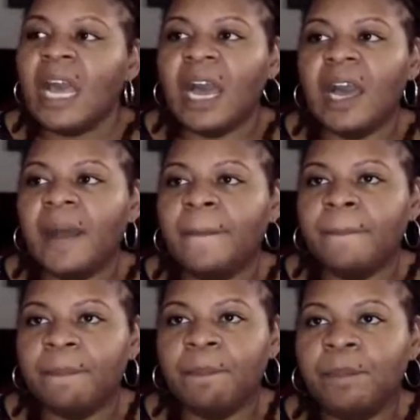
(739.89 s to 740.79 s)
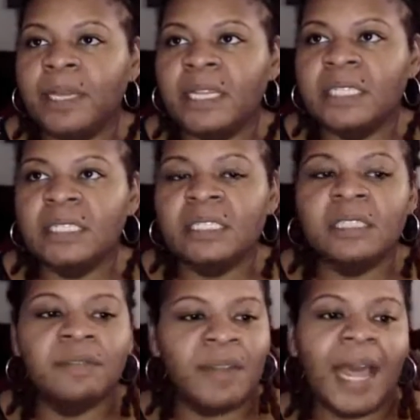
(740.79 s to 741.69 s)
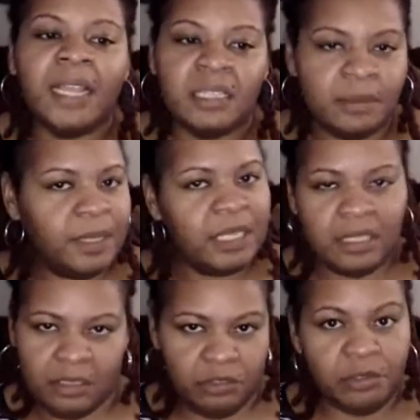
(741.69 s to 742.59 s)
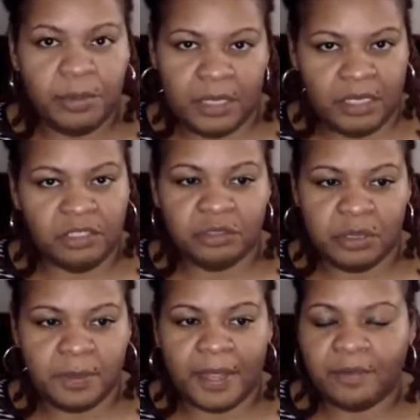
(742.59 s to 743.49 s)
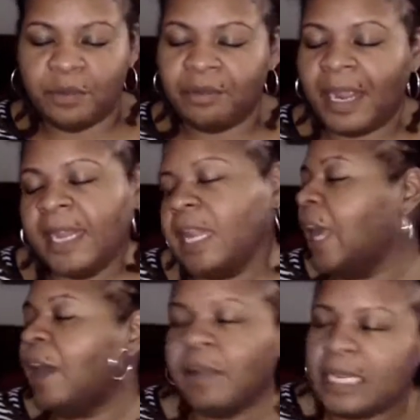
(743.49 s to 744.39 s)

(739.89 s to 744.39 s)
But the fly is being extremely disrespectful right now,